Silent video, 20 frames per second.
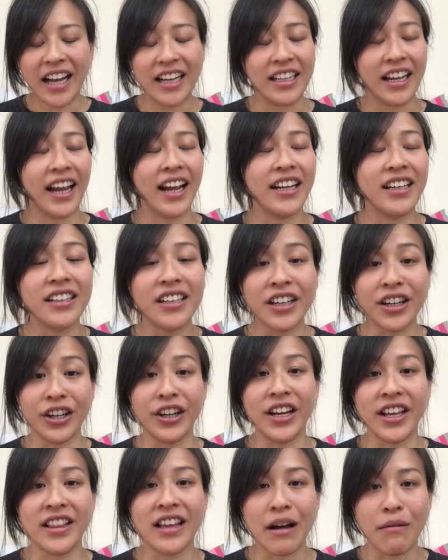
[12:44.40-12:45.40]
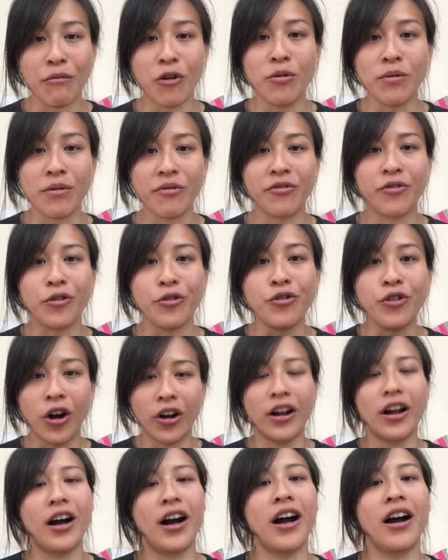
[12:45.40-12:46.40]
hated her in that moment for
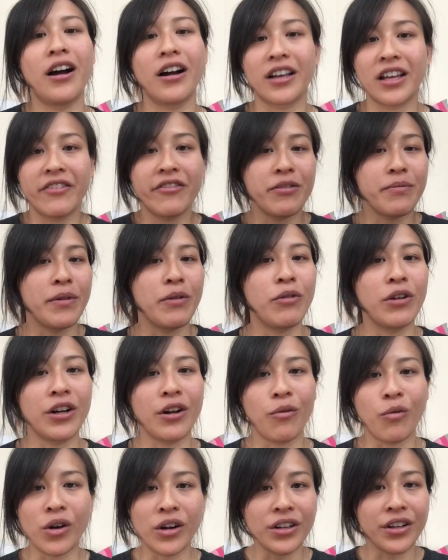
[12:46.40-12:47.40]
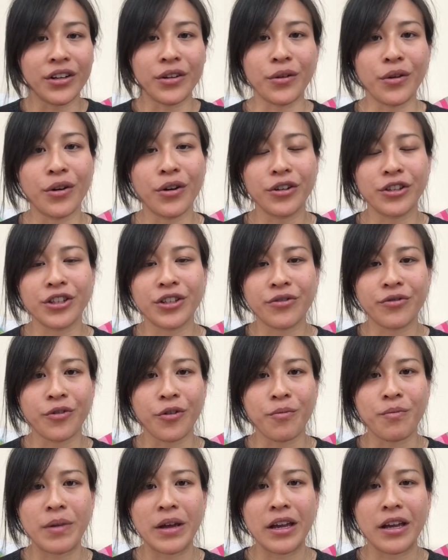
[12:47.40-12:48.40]
not giving me what I wanted, or just
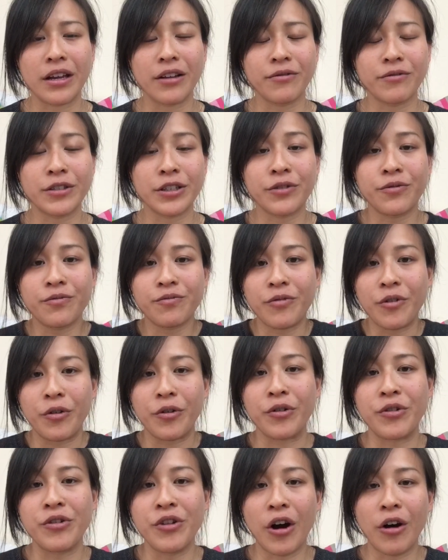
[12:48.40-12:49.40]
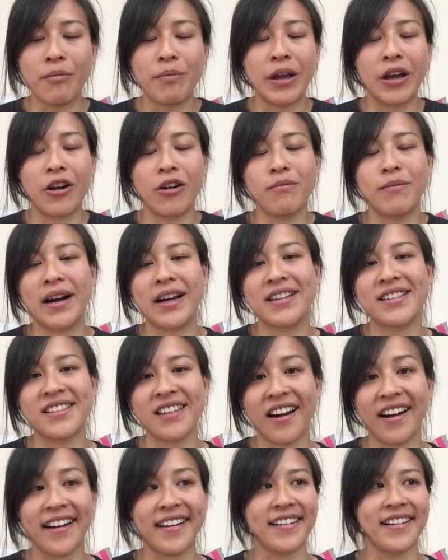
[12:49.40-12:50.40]
for not being on my
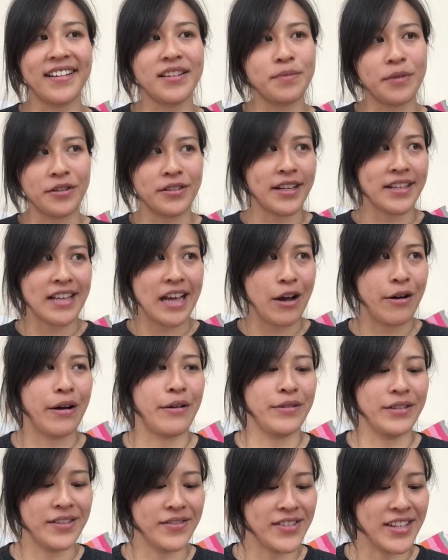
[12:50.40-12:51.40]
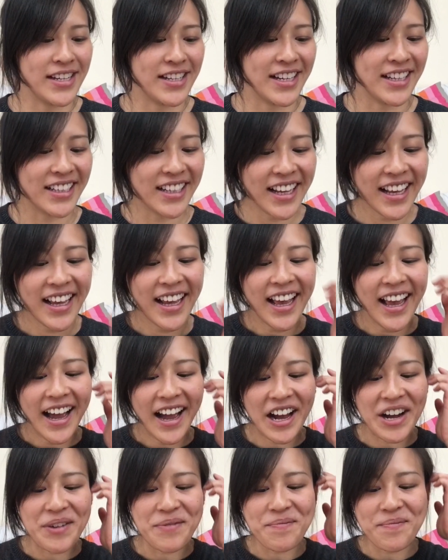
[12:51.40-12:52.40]
side. I suppose that's how I would have seen it.
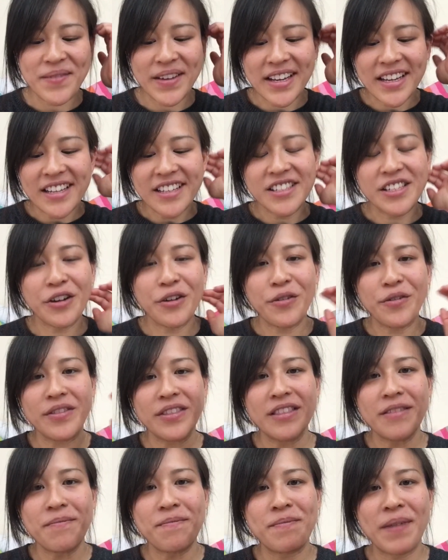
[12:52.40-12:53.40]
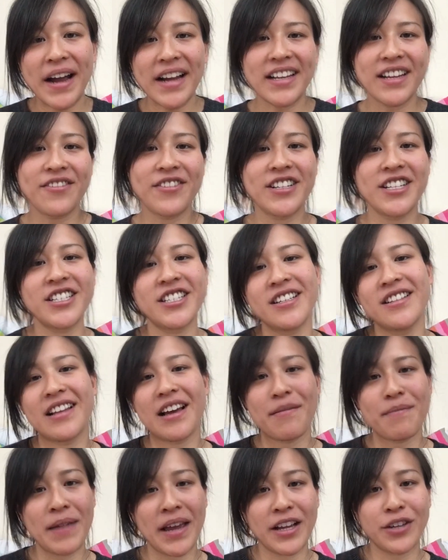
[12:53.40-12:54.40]
So by definition,
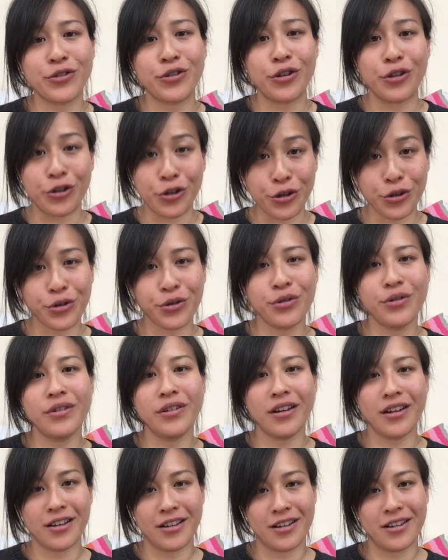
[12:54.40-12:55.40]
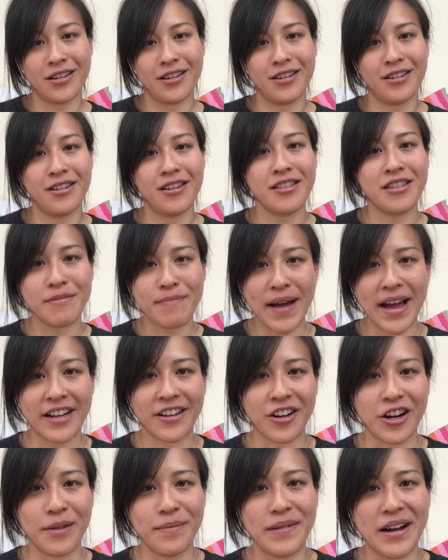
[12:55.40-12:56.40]
that makes you the
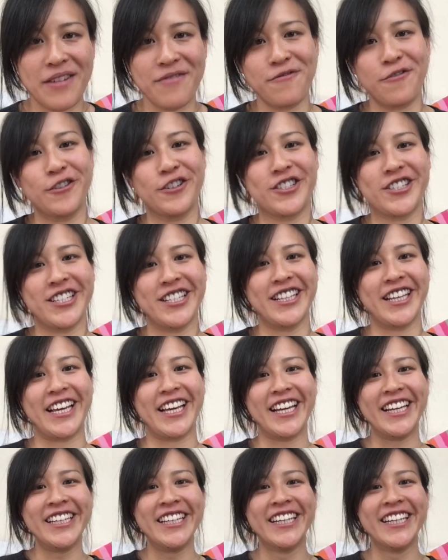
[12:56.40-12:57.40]
bad cop, unfortunately.